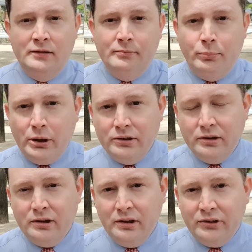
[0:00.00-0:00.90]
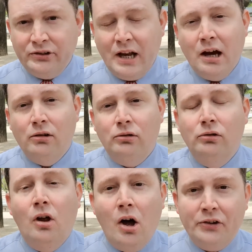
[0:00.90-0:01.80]
but is now
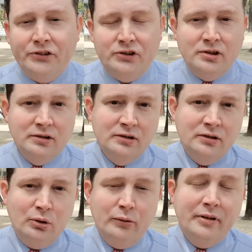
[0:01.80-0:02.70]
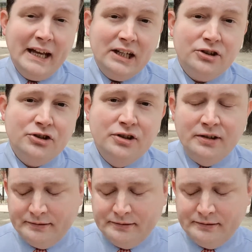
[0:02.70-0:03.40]
lost or vanished.